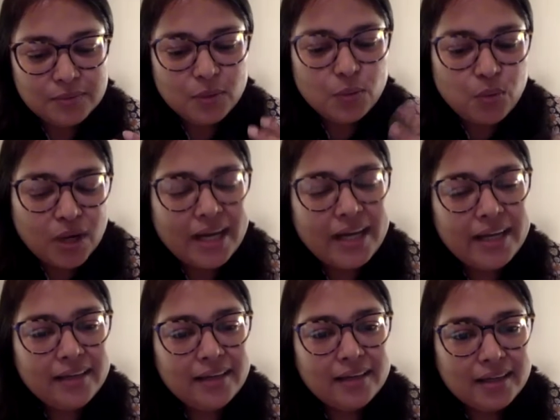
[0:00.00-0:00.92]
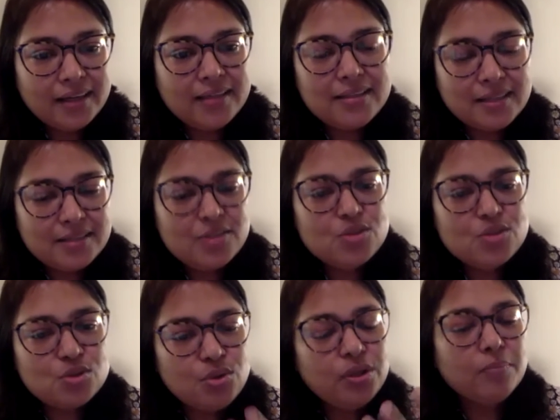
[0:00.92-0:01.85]
why it is
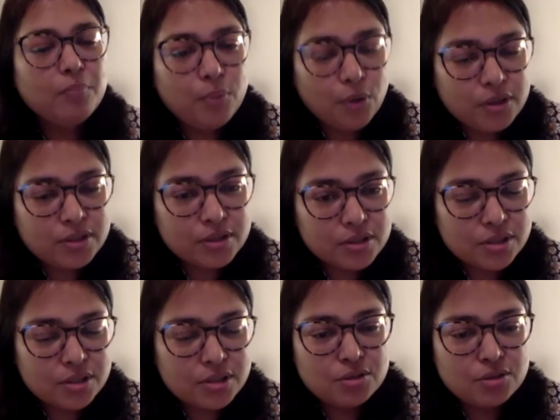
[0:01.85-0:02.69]
so important